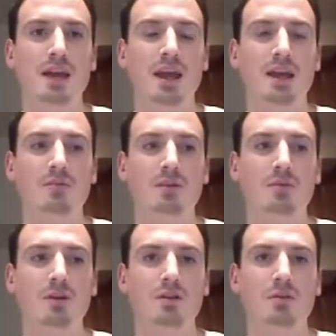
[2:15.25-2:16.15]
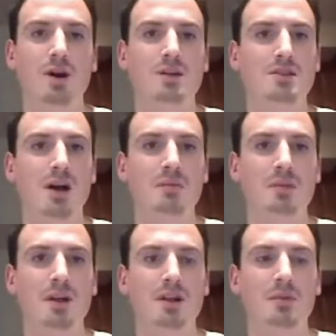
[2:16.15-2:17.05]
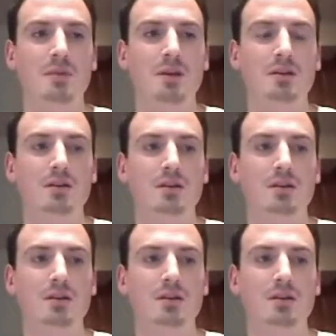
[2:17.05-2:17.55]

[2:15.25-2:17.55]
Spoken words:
game that we otherwise dominated. I mean,